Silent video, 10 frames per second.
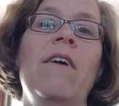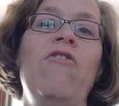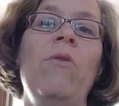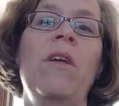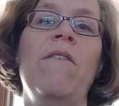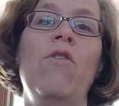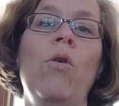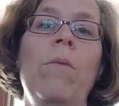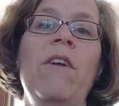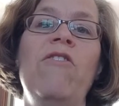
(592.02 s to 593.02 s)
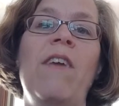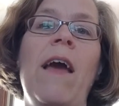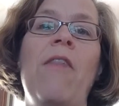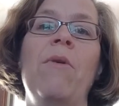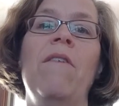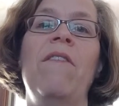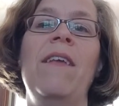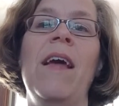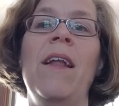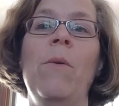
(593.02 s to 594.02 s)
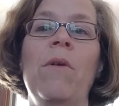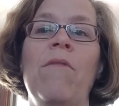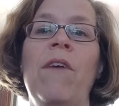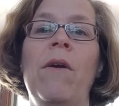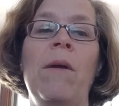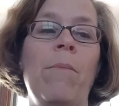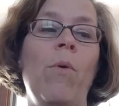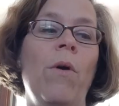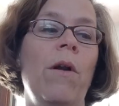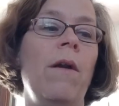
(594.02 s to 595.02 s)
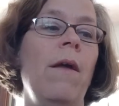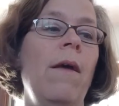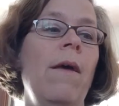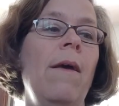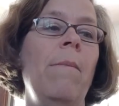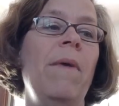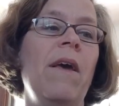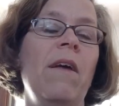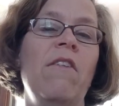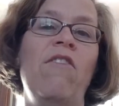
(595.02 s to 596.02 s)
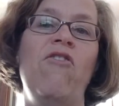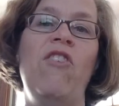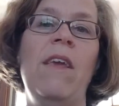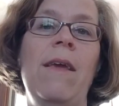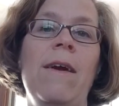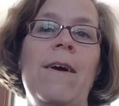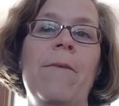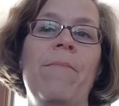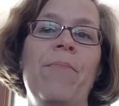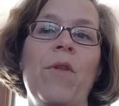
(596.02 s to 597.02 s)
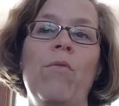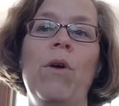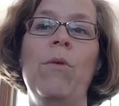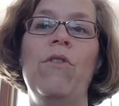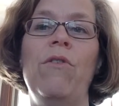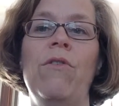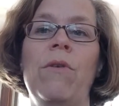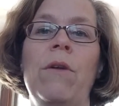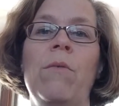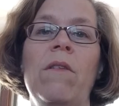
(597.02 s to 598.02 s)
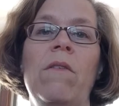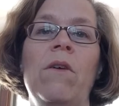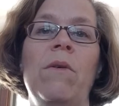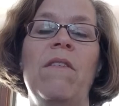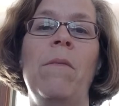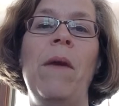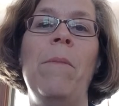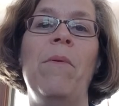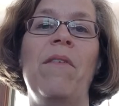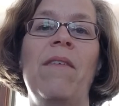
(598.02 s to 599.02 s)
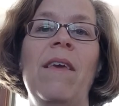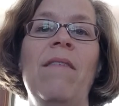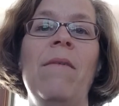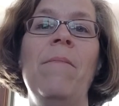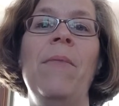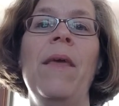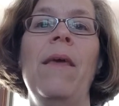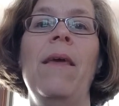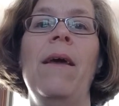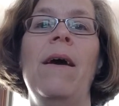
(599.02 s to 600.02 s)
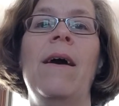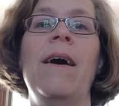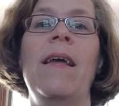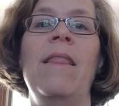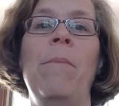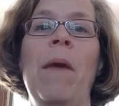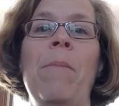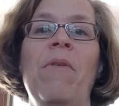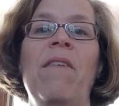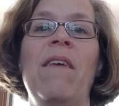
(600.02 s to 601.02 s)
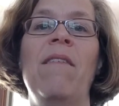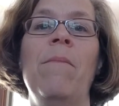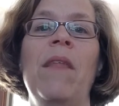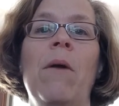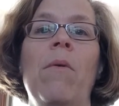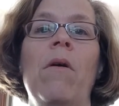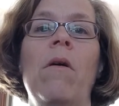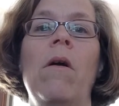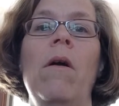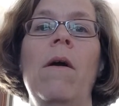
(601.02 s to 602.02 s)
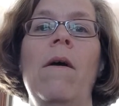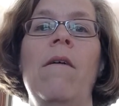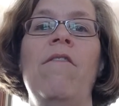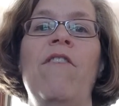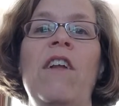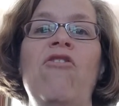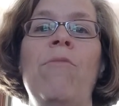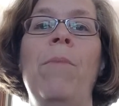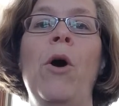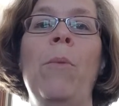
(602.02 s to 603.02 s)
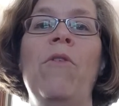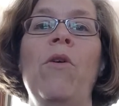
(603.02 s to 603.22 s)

Julian of Norwich. Catherine of Siena was very important because she wrote during what's known as the Papal Schism. In the Papal Schism, there were French popes